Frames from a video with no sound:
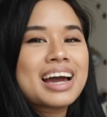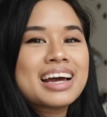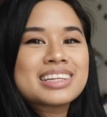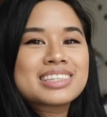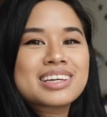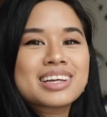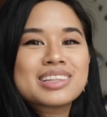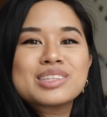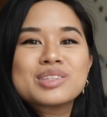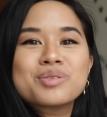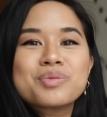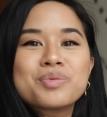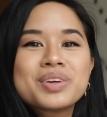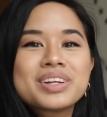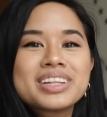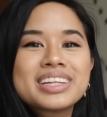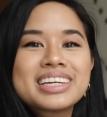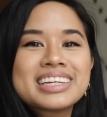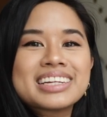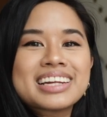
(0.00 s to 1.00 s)
and it's on this
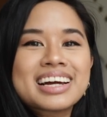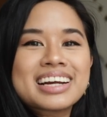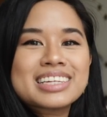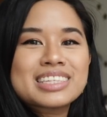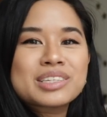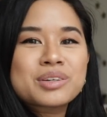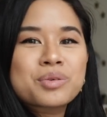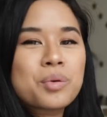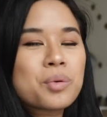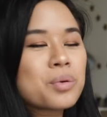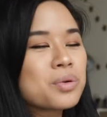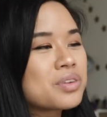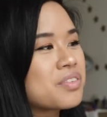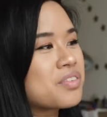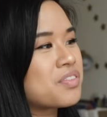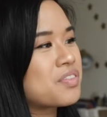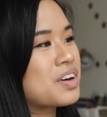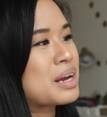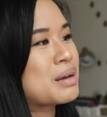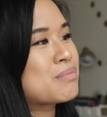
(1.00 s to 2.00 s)
really nice gold
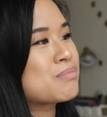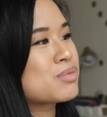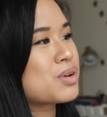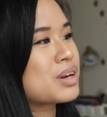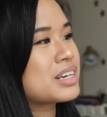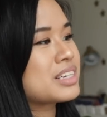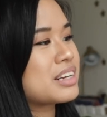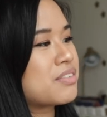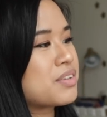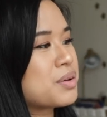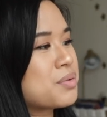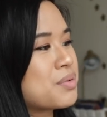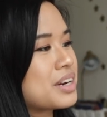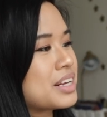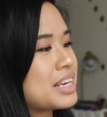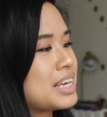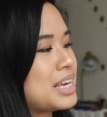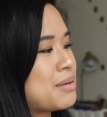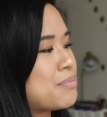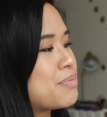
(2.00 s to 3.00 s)
frame, so I definitely
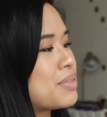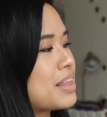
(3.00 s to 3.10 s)
want to keep